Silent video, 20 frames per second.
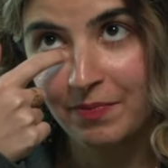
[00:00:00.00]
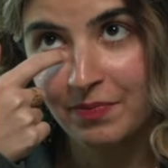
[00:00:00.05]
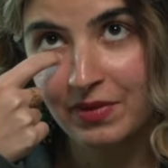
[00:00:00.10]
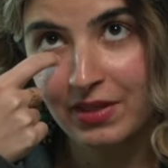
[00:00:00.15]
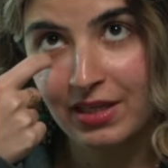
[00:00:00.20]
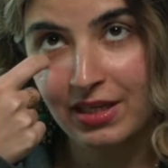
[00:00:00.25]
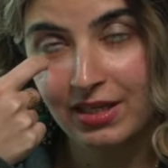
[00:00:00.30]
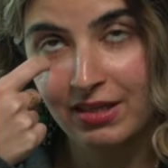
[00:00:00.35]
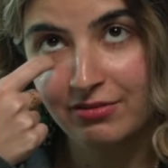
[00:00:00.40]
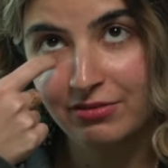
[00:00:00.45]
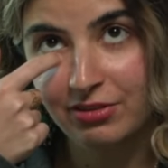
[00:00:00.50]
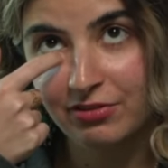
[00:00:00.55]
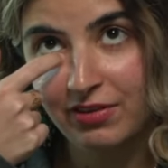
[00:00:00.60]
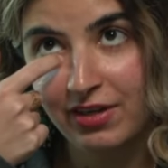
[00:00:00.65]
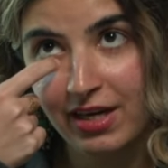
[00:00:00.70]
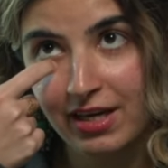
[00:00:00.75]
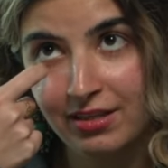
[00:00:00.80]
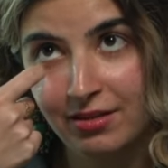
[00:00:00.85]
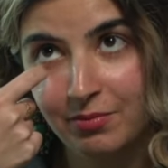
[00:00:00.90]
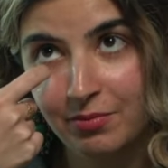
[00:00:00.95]
Uh, we've
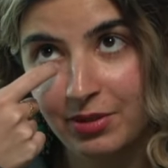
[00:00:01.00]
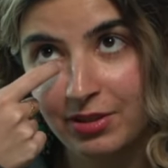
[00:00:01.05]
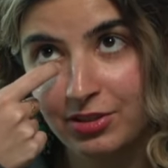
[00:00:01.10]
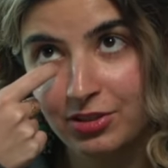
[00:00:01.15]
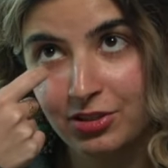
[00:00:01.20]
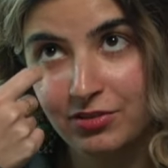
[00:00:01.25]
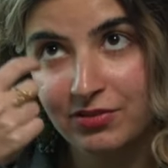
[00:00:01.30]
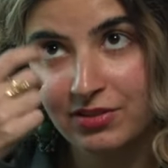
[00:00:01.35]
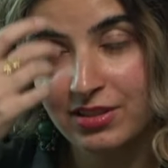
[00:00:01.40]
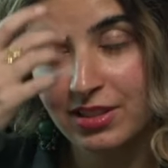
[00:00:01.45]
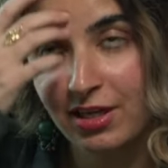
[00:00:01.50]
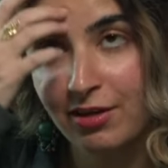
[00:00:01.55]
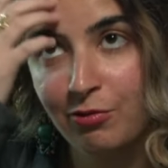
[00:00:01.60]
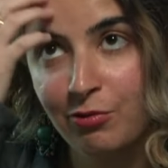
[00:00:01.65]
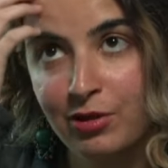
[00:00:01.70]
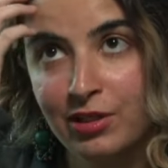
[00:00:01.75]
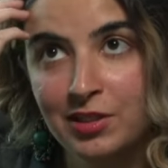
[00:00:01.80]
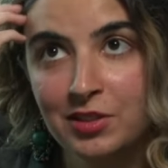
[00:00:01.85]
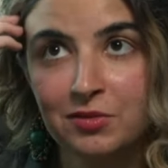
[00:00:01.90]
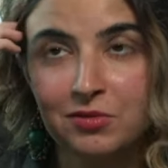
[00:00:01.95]
had a bunch of
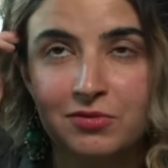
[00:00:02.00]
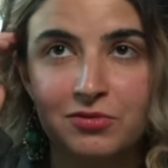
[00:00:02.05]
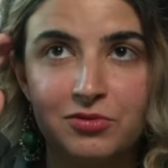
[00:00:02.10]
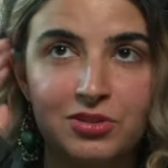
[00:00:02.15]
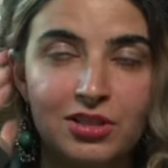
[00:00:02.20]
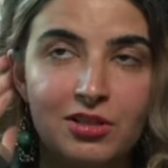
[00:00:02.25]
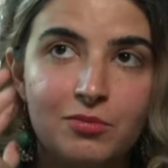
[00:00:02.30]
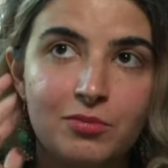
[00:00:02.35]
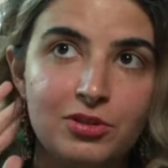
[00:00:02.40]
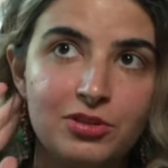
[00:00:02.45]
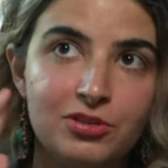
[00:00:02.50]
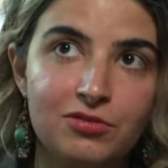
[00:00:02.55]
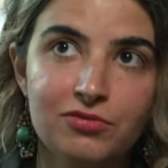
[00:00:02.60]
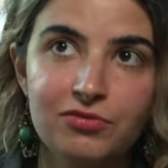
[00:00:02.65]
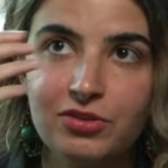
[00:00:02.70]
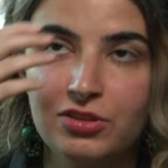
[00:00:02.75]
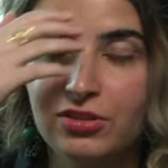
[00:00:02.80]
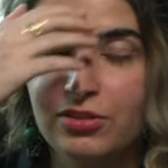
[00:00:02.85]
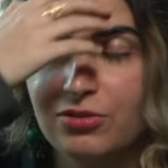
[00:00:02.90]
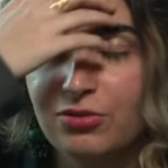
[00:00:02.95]
segues, we've done a bunch of
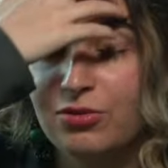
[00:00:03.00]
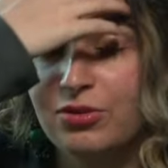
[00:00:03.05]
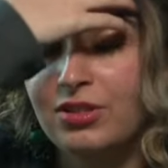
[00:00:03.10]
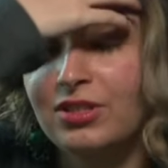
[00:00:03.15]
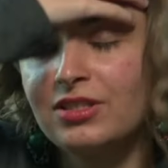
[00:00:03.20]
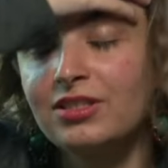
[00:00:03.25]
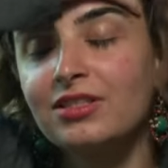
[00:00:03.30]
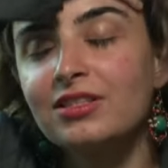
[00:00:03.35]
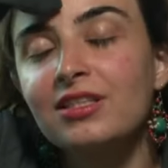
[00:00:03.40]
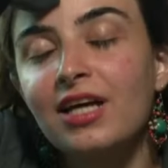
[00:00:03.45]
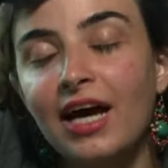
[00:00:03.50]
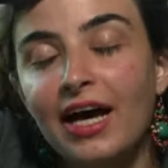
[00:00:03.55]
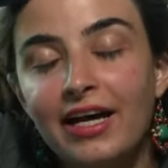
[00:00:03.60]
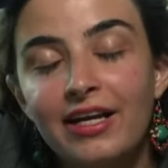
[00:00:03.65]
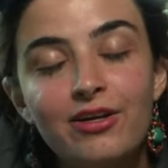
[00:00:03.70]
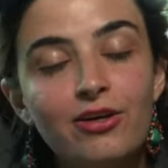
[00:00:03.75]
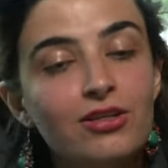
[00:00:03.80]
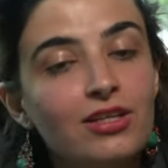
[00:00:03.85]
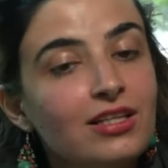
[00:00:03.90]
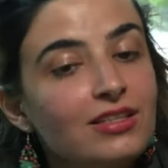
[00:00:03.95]
filler I
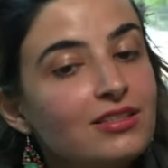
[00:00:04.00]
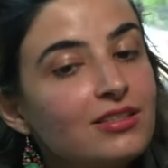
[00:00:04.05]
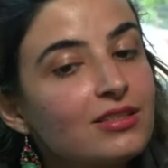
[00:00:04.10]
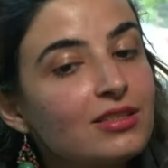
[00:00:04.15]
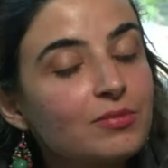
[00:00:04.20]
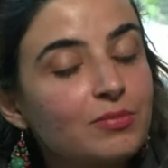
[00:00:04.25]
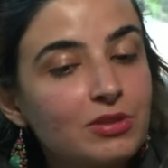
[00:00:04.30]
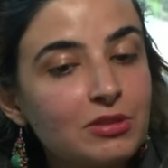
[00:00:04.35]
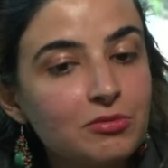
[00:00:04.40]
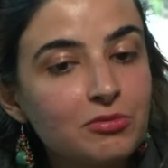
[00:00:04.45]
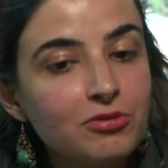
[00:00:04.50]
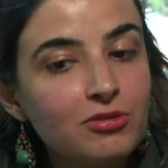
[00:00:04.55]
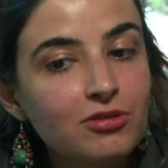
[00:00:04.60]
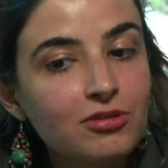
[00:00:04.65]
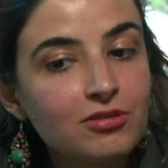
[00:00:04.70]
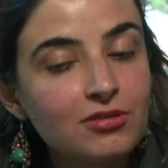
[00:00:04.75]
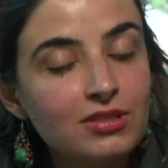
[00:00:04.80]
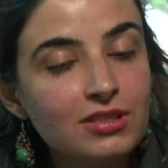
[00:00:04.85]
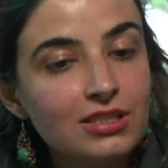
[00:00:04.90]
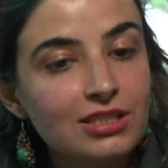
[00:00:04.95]
know that
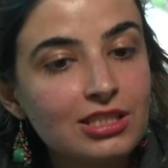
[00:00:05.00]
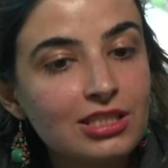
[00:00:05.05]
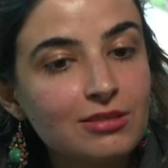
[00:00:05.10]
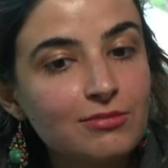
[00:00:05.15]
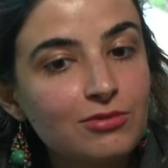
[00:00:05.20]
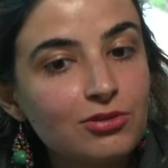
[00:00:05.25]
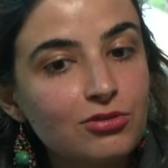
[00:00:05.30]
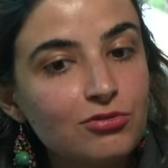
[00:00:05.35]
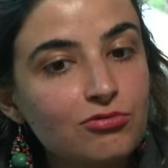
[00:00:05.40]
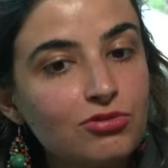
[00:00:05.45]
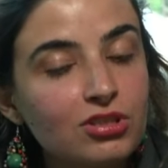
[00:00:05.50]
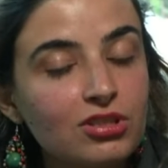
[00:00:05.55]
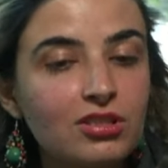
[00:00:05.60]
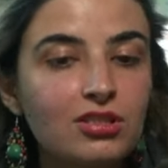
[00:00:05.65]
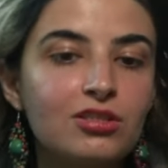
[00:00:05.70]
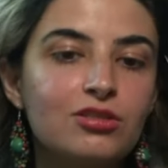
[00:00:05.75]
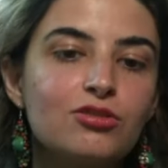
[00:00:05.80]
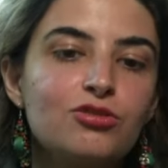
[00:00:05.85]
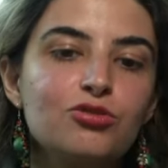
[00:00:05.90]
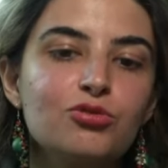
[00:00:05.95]
people seem to really
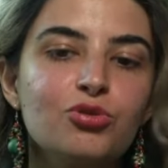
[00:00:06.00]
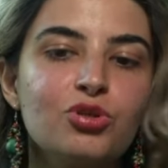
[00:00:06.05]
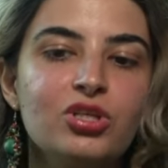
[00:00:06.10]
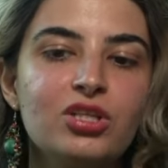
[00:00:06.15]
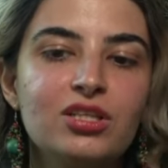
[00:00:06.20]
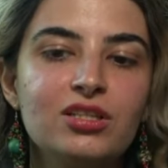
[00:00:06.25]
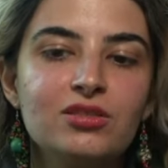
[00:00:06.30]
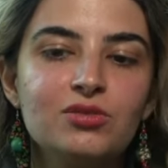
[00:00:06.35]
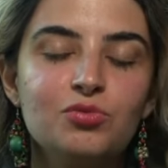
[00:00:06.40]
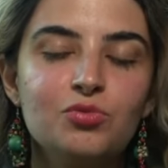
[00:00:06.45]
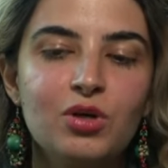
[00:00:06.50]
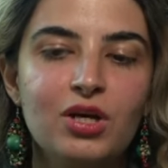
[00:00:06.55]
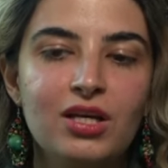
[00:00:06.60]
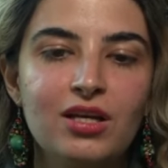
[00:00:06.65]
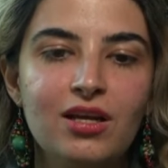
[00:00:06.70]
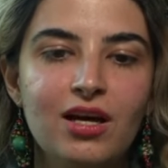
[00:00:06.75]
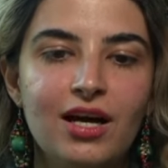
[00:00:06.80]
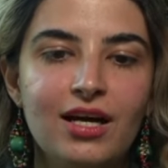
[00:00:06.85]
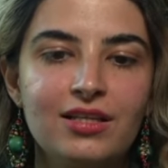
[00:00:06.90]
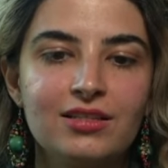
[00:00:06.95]
enjoy it when
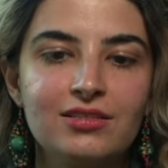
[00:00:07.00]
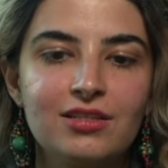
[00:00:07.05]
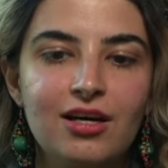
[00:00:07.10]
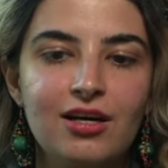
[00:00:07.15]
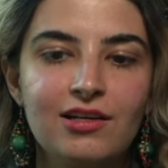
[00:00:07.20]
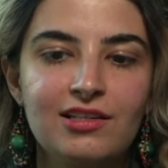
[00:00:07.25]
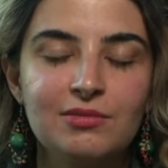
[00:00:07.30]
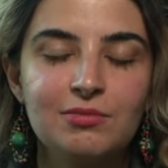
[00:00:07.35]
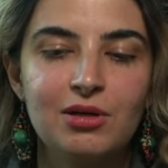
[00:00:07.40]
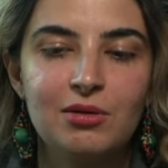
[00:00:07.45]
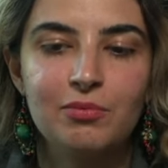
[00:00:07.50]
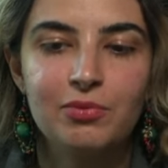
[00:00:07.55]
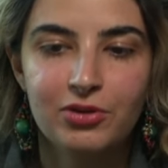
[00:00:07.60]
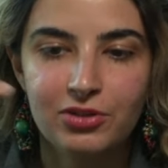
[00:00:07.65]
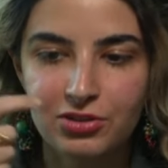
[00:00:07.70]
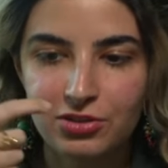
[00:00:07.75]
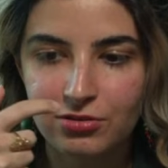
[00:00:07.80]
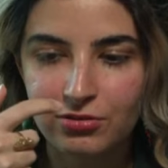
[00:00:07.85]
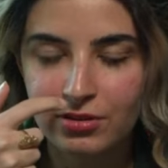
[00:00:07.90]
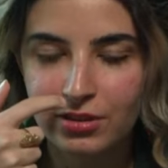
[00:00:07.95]
I talk to my
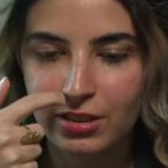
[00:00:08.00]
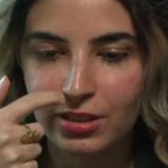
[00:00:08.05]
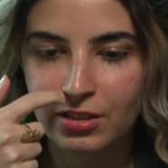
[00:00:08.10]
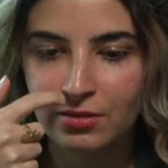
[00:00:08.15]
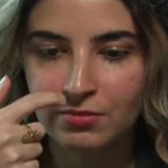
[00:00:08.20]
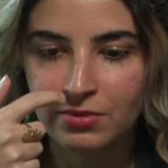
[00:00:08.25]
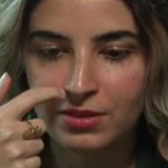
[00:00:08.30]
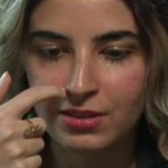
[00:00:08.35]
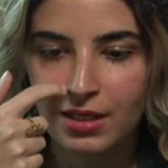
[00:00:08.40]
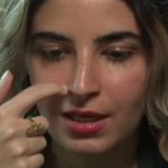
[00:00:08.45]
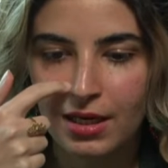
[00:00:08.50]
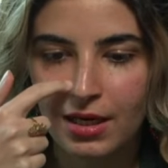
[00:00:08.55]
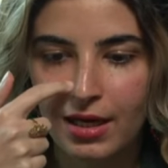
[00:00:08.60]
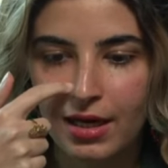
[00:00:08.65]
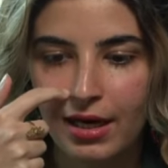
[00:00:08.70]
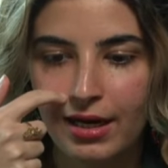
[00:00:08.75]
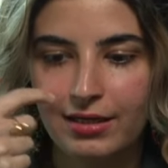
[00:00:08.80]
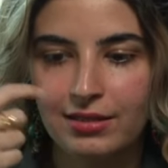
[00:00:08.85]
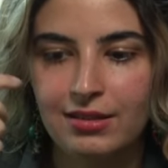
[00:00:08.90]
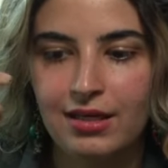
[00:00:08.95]
personal games
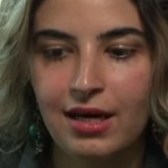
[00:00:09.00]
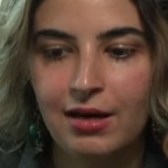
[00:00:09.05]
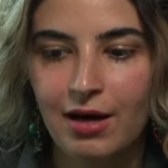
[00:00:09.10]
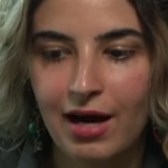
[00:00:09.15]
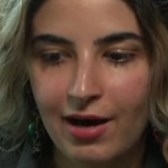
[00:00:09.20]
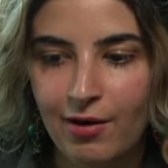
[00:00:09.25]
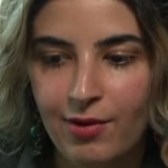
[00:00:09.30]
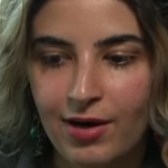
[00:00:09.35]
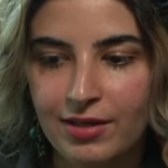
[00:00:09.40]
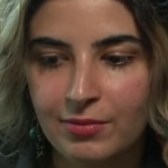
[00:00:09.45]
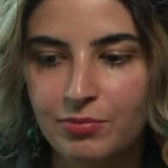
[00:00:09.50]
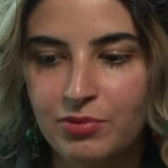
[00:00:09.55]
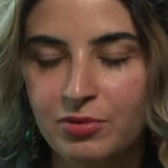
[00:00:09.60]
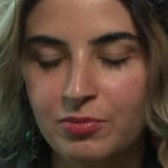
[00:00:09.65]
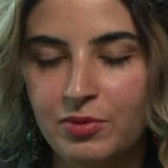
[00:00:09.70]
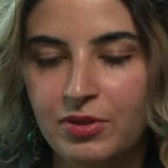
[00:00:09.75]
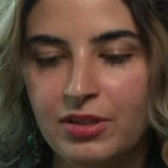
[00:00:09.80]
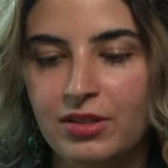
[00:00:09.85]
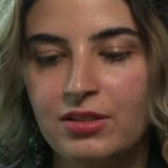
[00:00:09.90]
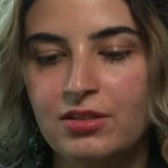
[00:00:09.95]
and how I
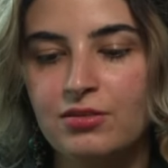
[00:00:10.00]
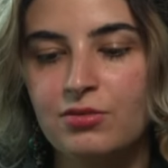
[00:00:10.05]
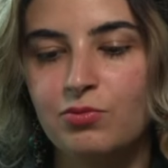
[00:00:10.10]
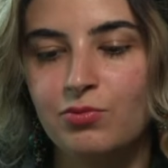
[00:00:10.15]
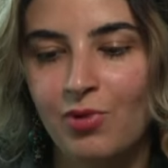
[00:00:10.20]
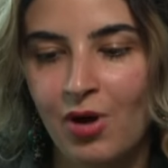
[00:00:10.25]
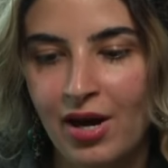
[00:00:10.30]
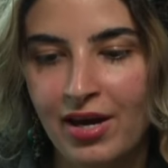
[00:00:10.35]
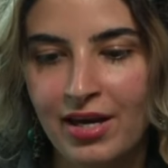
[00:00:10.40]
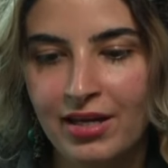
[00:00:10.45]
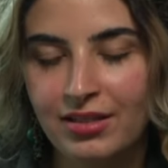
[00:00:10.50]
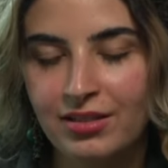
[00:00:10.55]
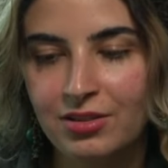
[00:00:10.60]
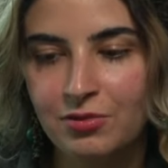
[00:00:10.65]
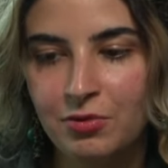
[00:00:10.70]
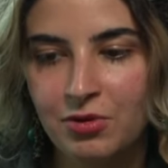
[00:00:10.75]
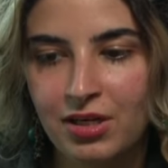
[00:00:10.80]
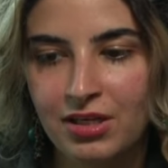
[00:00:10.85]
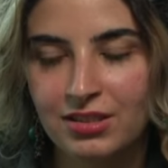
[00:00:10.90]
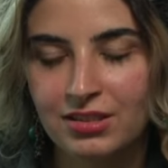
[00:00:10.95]
prepared it, why I did
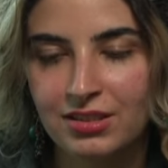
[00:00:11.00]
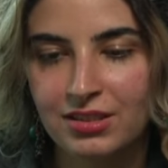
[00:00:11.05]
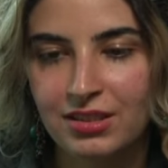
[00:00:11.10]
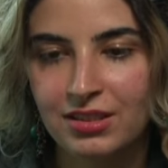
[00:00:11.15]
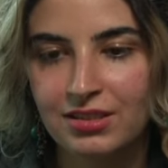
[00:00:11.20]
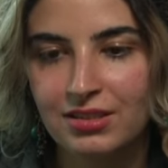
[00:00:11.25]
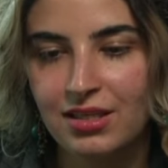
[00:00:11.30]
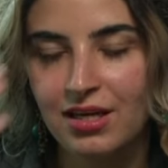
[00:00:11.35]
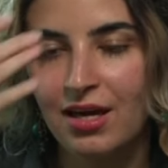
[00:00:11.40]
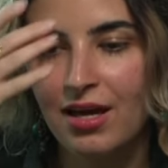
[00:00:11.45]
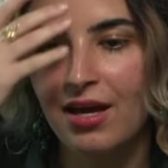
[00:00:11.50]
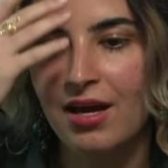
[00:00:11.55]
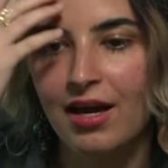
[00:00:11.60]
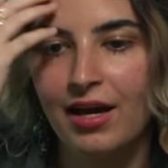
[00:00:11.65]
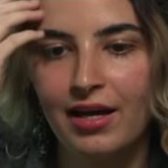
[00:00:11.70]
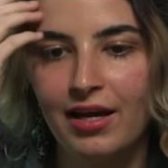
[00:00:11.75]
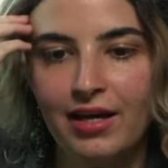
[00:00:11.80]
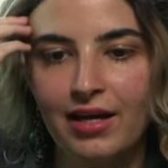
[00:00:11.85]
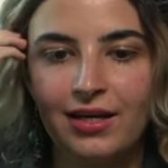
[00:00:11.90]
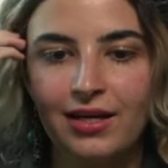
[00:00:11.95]
what I did,
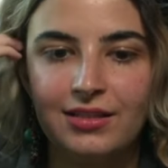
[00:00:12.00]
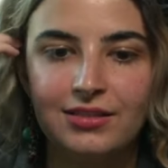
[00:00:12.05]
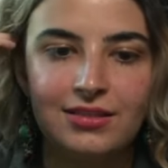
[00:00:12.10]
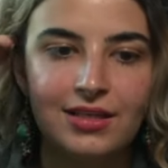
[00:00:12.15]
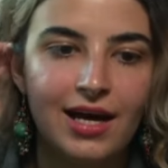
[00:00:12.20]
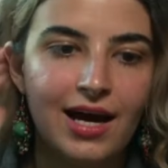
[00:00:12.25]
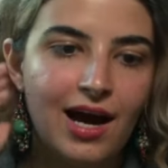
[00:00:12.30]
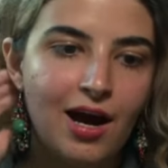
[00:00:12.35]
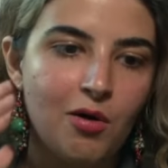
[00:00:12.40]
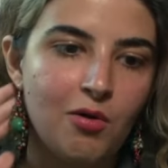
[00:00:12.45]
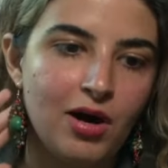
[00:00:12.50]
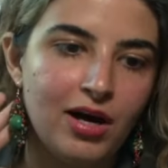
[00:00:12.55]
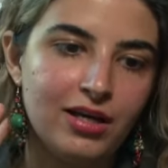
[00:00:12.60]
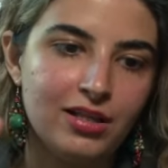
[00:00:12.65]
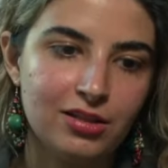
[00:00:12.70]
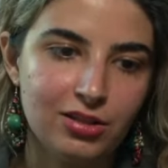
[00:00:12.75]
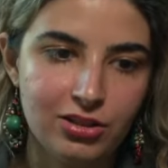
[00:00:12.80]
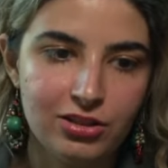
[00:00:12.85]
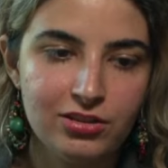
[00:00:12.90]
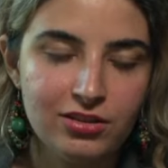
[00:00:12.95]
and how I
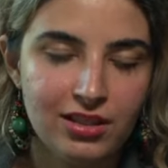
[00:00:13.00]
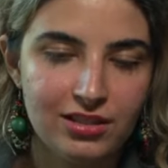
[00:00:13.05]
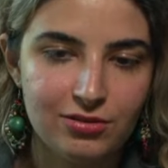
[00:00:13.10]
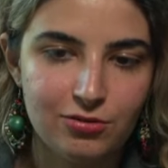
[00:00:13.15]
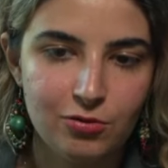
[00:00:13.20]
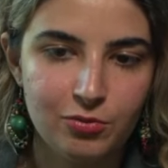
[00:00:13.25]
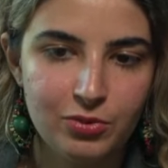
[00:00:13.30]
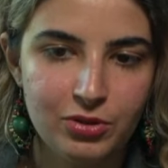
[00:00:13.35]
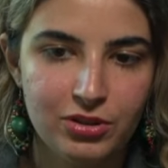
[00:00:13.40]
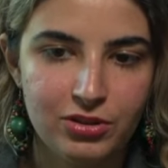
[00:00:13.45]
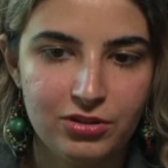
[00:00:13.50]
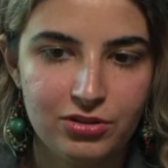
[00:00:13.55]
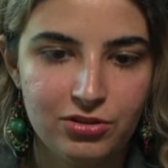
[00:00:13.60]
learned that opening.